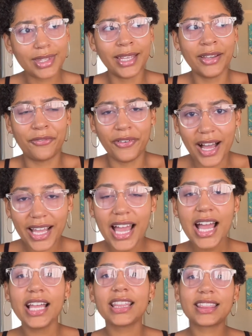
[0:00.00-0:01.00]
The fuck?
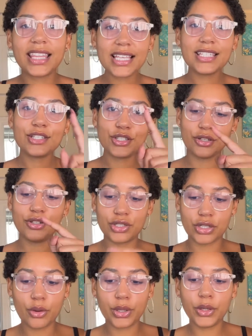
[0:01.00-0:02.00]
This should
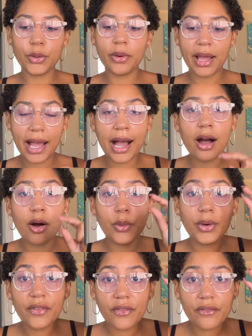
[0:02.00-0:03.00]
show you
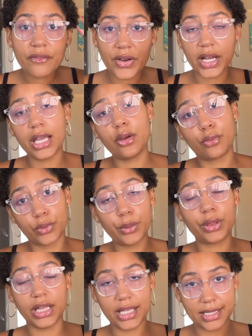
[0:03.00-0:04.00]
how
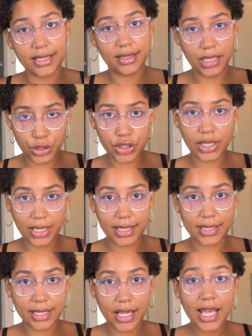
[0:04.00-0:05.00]
ruthless this shit is.